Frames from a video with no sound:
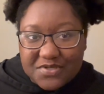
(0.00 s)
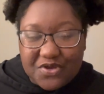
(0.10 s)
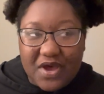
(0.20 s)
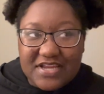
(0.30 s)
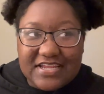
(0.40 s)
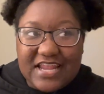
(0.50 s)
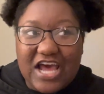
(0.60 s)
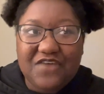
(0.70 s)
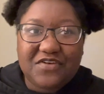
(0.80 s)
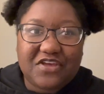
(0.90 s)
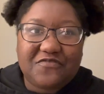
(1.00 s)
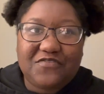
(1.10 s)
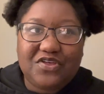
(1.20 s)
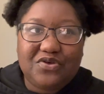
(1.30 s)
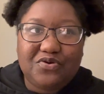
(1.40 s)
So I did have like a
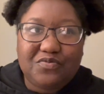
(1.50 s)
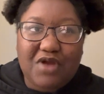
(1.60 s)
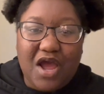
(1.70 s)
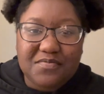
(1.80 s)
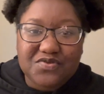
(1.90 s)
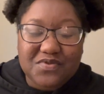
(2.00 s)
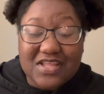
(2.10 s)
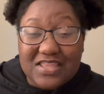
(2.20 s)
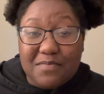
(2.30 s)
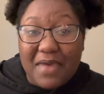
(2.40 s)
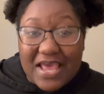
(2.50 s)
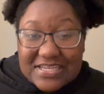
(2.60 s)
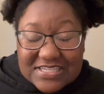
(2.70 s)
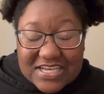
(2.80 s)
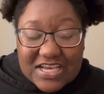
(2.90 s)
few problems with like the
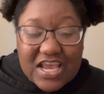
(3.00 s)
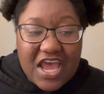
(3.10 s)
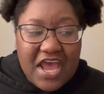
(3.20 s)
pacing